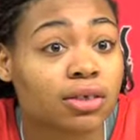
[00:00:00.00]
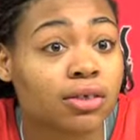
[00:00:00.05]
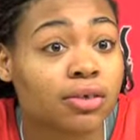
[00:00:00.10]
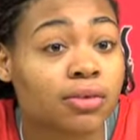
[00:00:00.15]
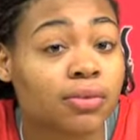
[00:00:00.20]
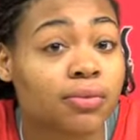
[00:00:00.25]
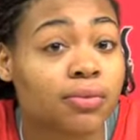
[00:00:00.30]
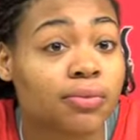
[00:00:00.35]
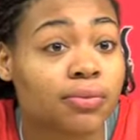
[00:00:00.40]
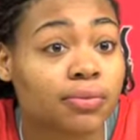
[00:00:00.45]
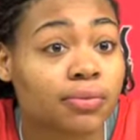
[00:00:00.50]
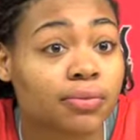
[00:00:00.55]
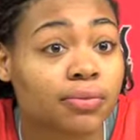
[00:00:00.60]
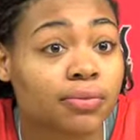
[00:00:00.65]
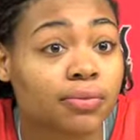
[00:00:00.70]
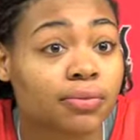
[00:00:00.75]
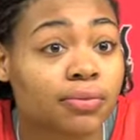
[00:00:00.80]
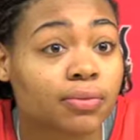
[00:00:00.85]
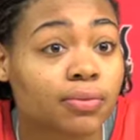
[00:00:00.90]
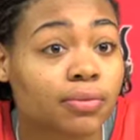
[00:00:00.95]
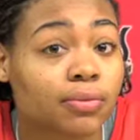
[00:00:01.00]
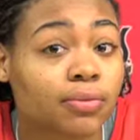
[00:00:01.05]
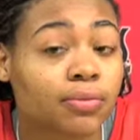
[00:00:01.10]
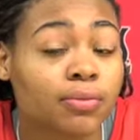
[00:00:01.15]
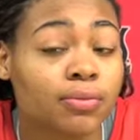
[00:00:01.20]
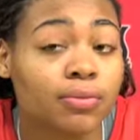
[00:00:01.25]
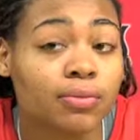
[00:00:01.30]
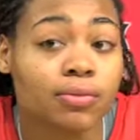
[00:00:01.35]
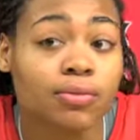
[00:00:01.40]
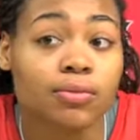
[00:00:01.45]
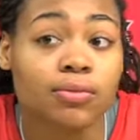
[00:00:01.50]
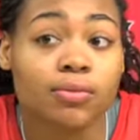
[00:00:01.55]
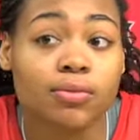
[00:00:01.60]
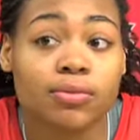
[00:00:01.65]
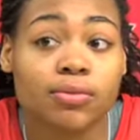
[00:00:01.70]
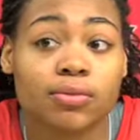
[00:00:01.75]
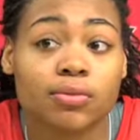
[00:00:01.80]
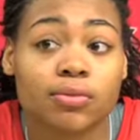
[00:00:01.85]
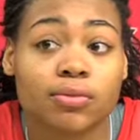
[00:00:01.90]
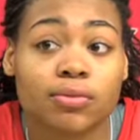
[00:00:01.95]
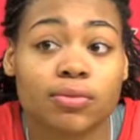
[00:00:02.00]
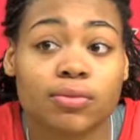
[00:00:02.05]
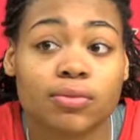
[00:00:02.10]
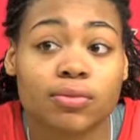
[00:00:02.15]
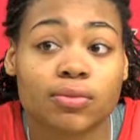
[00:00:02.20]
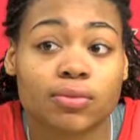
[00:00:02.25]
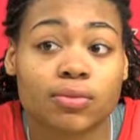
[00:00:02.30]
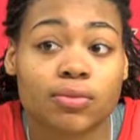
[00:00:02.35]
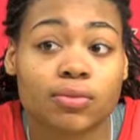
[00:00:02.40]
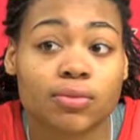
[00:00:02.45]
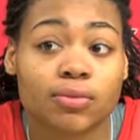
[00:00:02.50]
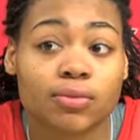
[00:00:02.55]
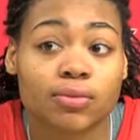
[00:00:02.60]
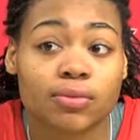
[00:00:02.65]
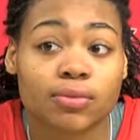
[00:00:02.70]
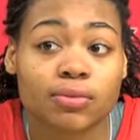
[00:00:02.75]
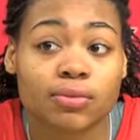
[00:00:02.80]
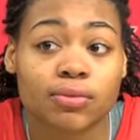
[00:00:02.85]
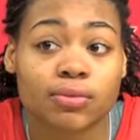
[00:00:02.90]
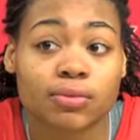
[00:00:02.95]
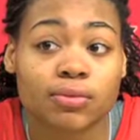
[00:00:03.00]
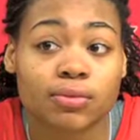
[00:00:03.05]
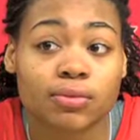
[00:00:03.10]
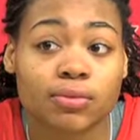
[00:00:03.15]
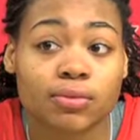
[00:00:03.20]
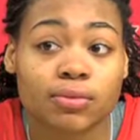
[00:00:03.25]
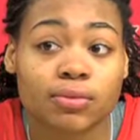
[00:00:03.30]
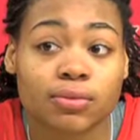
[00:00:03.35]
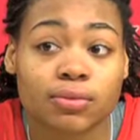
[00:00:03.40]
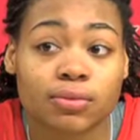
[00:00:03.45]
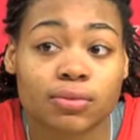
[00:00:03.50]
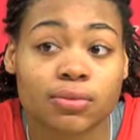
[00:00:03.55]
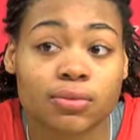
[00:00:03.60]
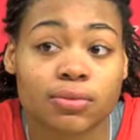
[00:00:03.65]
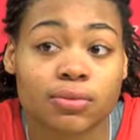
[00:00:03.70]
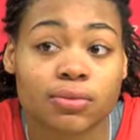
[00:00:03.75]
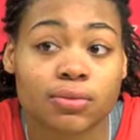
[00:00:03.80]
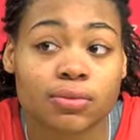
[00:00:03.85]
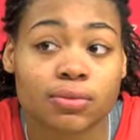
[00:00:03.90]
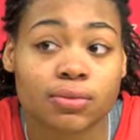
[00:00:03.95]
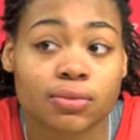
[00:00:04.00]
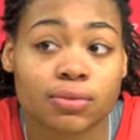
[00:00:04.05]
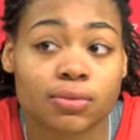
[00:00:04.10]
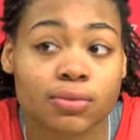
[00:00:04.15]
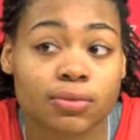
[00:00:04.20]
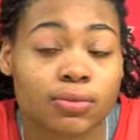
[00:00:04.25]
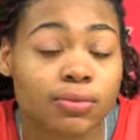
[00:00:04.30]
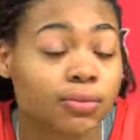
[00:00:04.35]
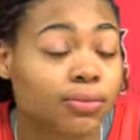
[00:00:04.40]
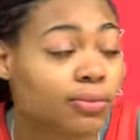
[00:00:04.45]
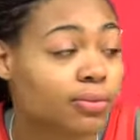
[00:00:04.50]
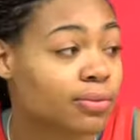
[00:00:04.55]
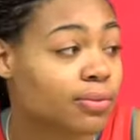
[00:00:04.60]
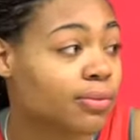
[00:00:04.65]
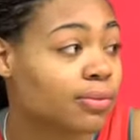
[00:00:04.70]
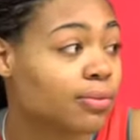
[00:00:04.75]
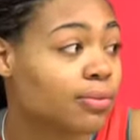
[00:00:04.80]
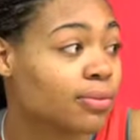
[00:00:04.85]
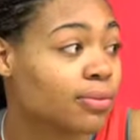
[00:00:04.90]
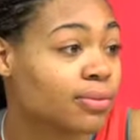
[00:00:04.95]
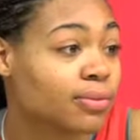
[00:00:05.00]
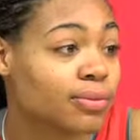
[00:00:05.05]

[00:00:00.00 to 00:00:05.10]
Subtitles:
(silence)